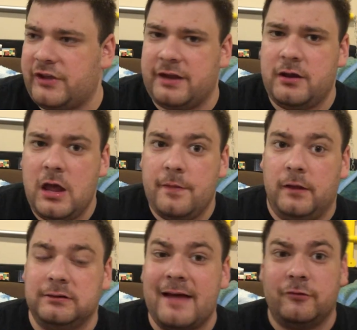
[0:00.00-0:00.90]
and
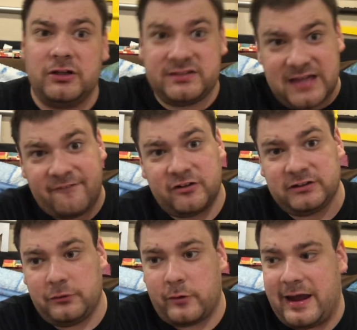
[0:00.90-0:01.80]
the level is
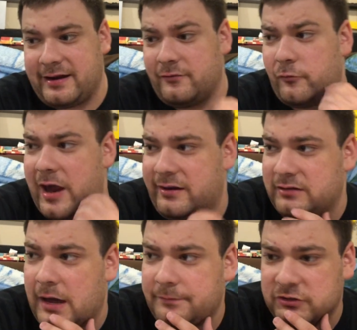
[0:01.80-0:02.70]
definitely
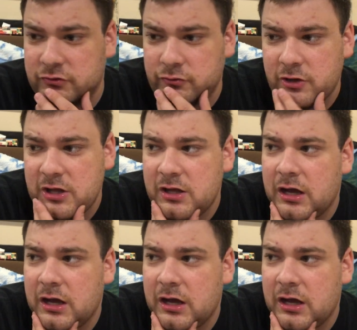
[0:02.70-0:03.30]
ranked up to